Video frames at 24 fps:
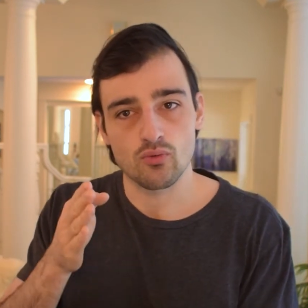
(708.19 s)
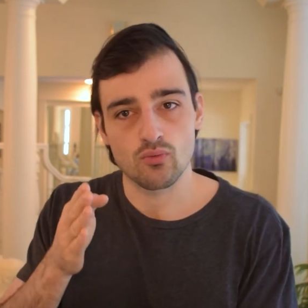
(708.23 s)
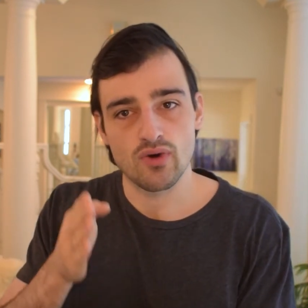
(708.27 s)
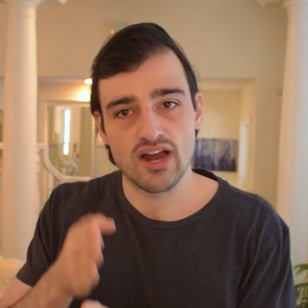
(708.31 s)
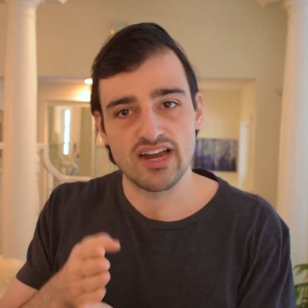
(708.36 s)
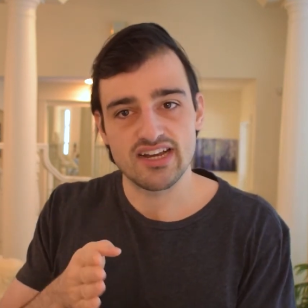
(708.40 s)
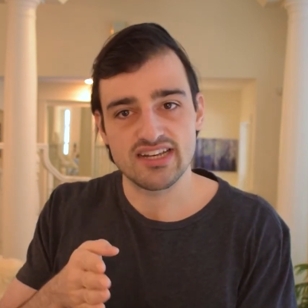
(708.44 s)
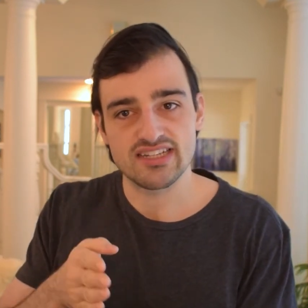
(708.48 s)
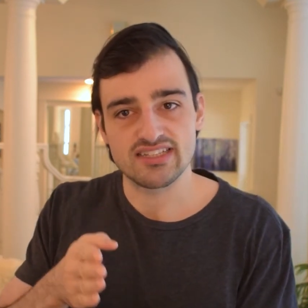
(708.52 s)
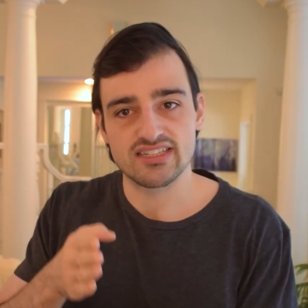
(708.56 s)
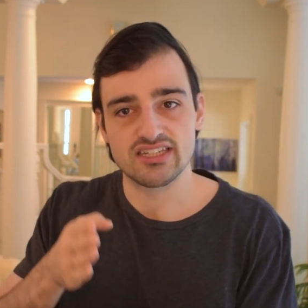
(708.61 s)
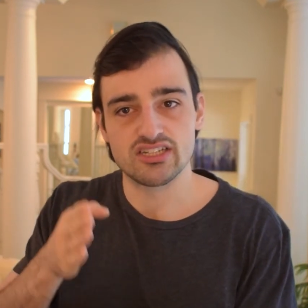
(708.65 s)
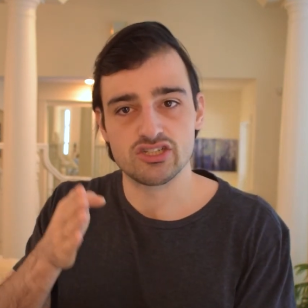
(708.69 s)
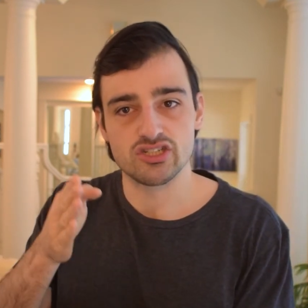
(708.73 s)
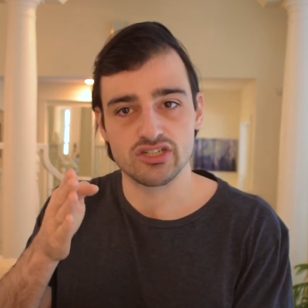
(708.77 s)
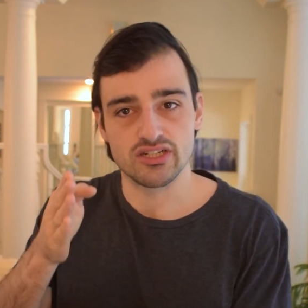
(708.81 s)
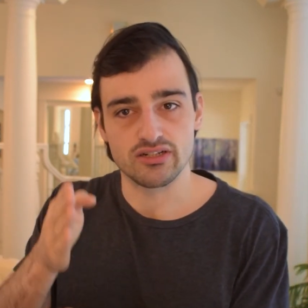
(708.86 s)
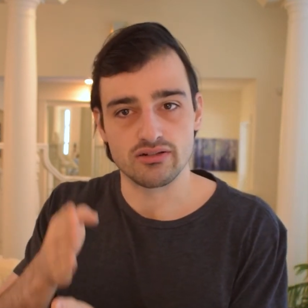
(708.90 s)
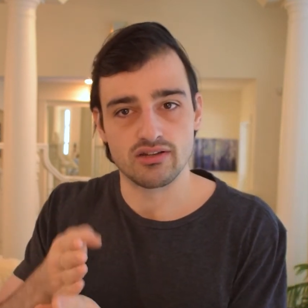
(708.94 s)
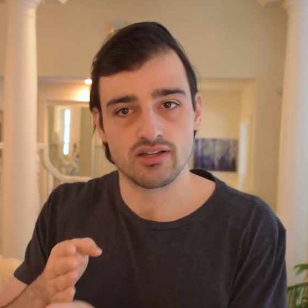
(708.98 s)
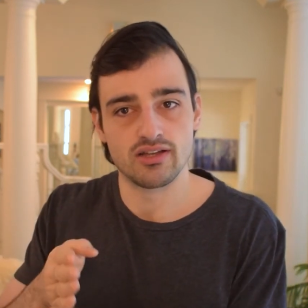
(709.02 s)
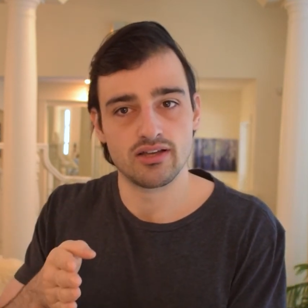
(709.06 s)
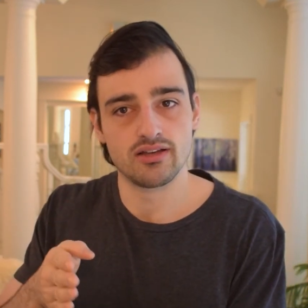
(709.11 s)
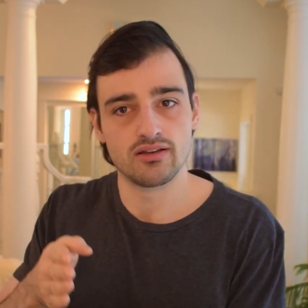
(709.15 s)
right
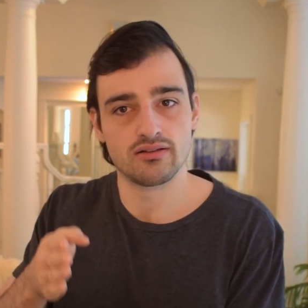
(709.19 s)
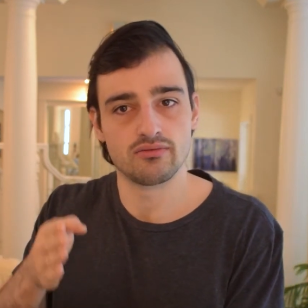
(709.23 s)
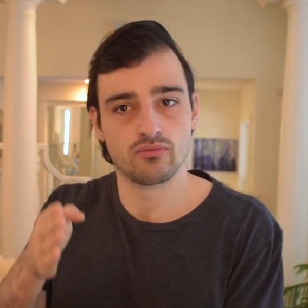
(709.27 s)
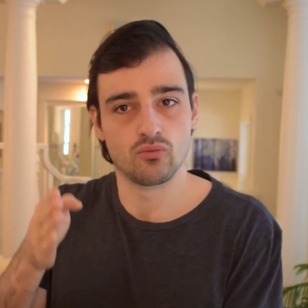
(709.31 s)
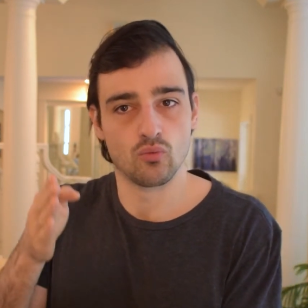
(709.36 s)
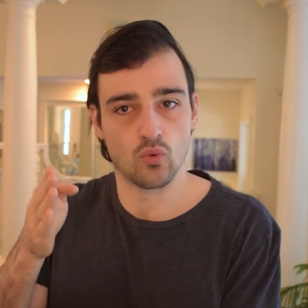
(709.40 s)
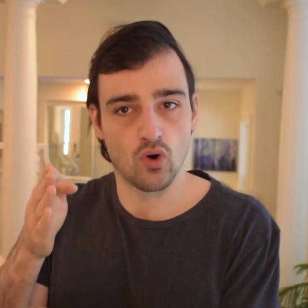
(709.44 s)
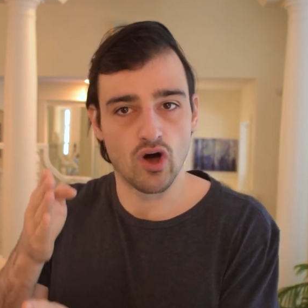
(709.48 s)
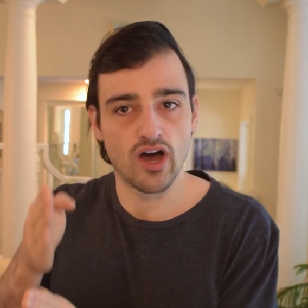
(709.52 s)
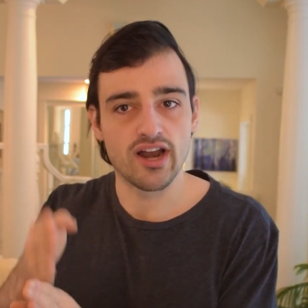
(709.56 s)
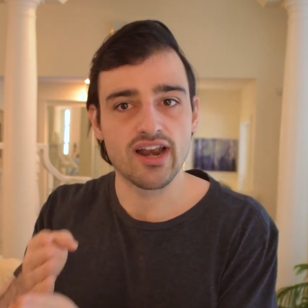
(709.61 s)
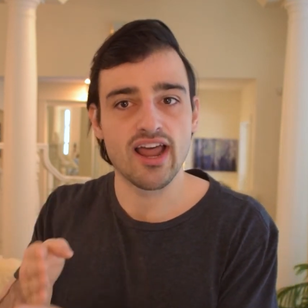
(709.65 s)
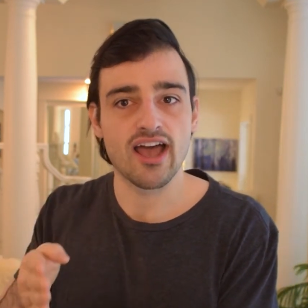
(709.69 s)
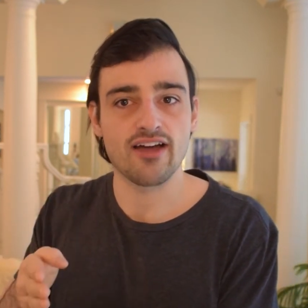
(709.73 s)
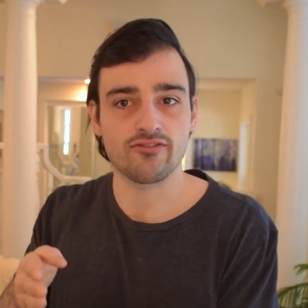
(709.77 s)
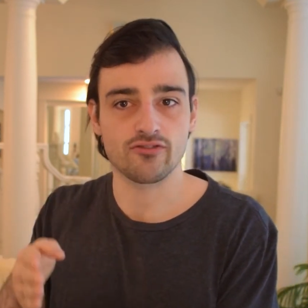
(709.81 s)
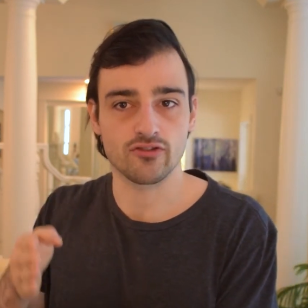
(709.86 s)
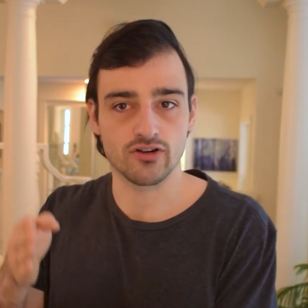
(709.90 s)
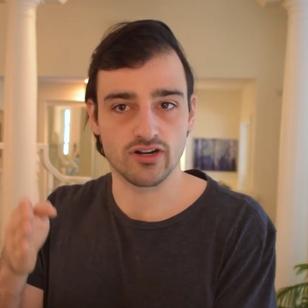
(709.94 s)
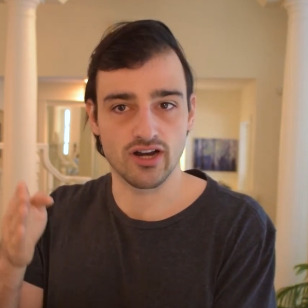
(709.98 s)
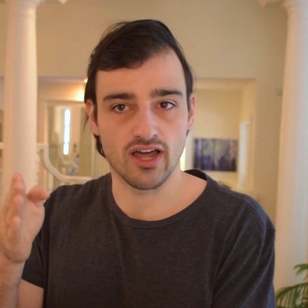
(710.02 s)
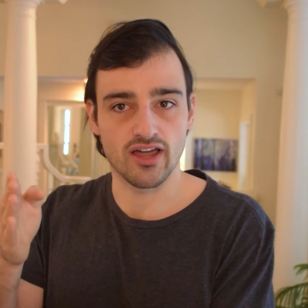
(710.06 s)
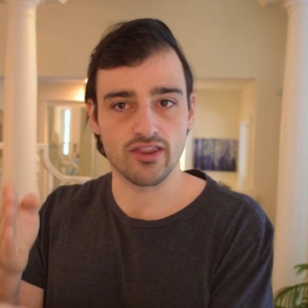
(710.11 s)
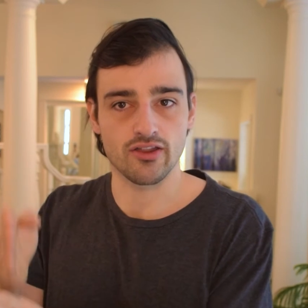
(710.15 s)
decision one
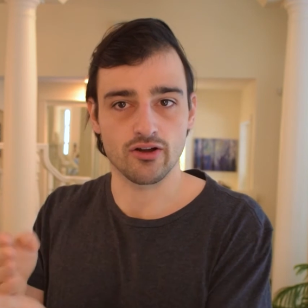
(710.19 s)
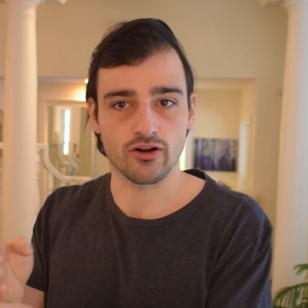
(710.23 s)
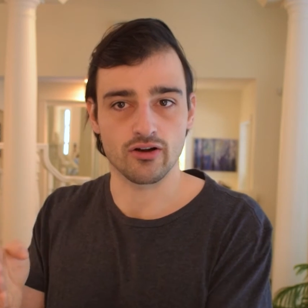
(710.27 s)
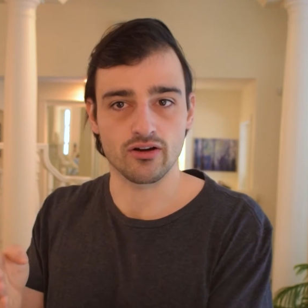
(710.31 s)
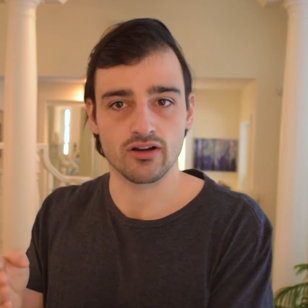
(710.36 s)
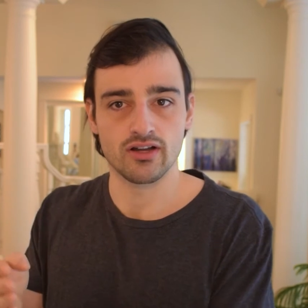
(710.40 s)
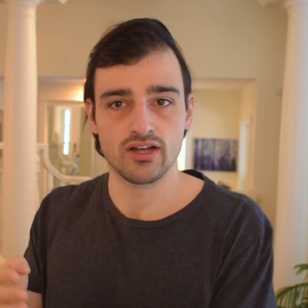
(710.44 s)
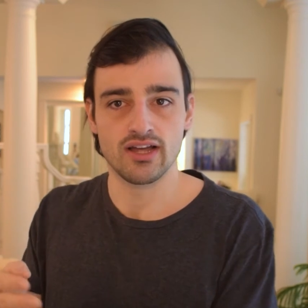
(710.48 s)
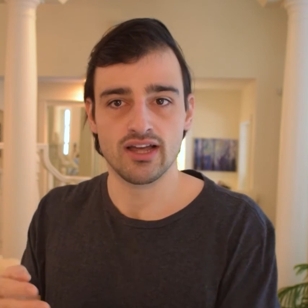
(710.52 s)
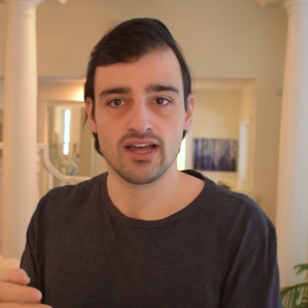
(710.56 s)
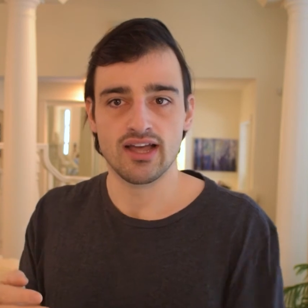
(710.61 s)
after another,